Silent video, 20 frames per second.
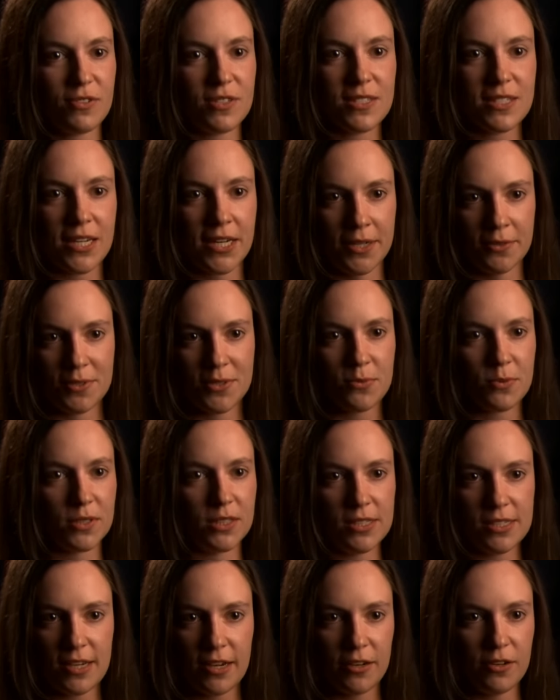and said I was
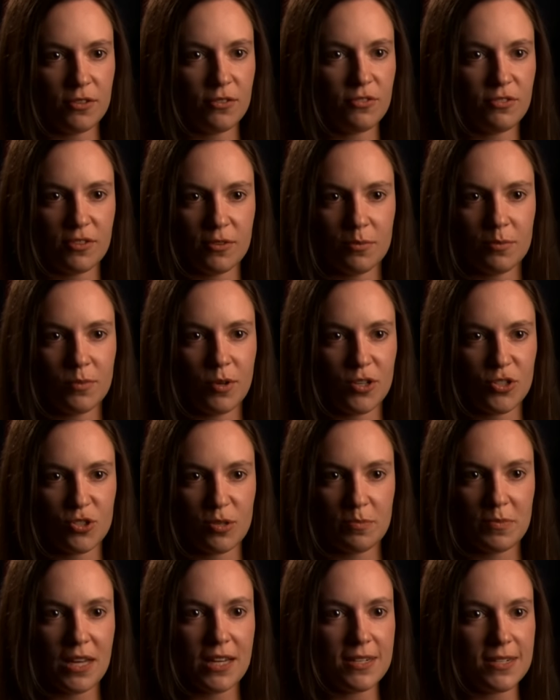really tired from our
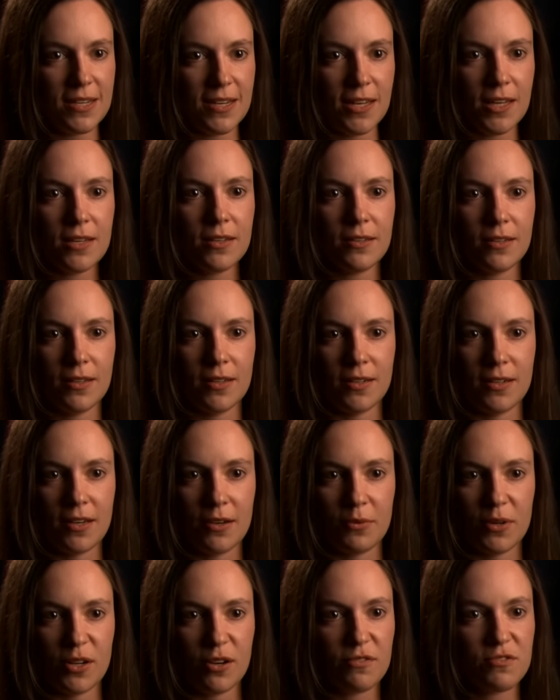trip that day, and I
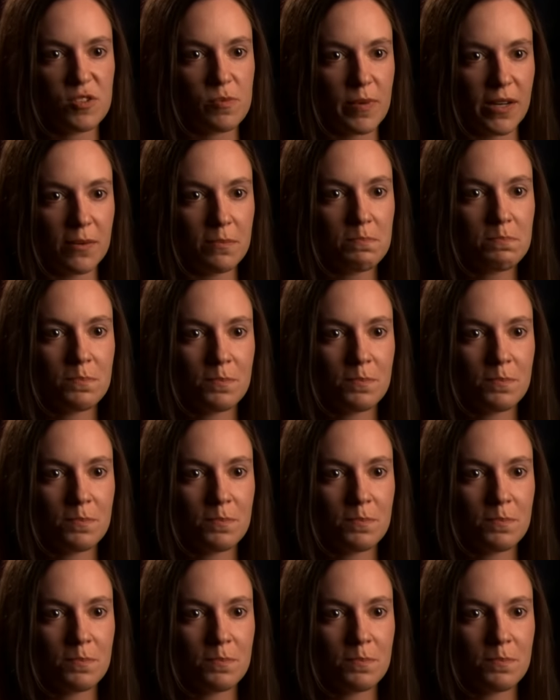went off to bed.